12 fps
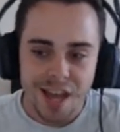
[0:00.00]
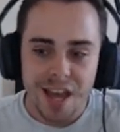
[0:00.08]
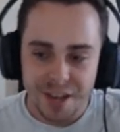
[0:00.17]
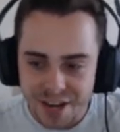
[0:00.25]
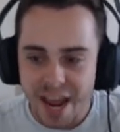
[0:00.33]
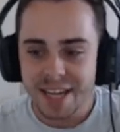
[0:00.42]

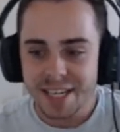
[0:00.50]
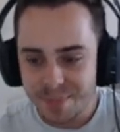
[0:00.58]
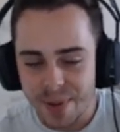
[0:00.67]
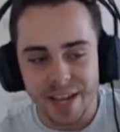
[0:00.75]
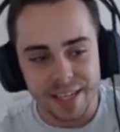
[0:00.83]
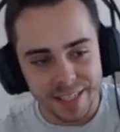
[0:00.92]
Next
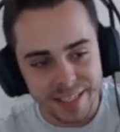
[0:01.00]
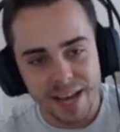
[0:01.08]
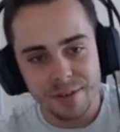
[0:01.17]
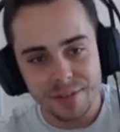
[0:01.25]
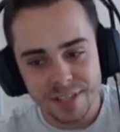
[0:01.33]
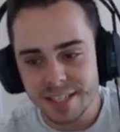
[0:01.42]
pick.
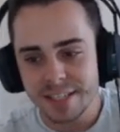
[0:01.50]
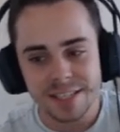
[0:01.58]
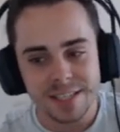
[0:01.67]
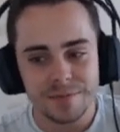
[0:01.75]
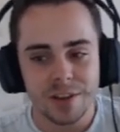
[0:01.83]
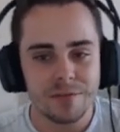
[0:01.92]
Now, this isn't
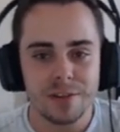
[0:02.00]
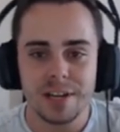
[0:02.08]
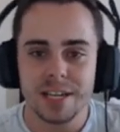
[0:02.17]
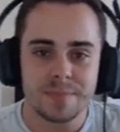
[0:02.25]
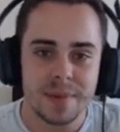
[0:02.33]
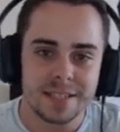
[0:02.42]
something I really
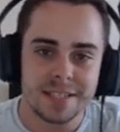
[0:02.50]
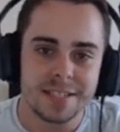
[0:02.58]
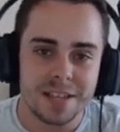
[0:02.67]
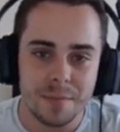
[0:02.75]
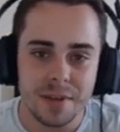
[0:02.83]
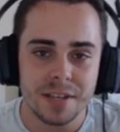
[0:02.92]
expected
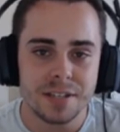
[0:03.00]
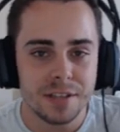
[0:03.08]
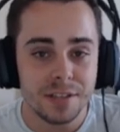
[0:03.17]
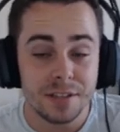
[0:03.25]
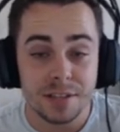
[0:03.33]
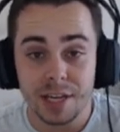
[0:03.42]
to come
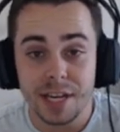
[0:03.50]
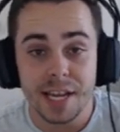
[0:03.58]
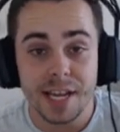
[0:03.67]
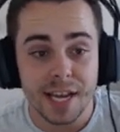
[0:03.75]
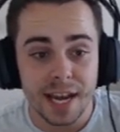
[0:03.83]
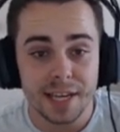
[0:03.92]
into the
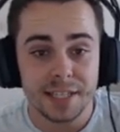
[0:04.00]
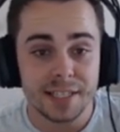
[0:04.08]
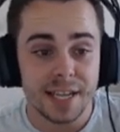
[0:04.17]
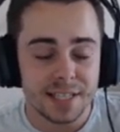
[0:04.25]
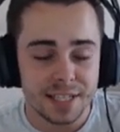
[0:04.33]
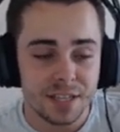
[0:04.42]
league and
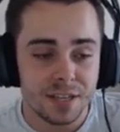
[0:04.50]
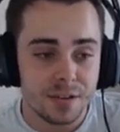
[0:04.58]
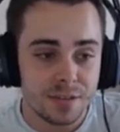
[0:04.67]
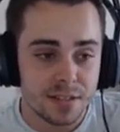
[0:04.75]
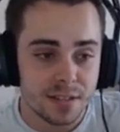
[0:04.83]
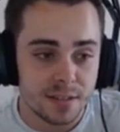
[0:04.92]
get to
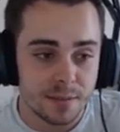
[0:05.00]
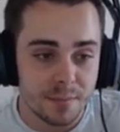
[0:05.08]
use,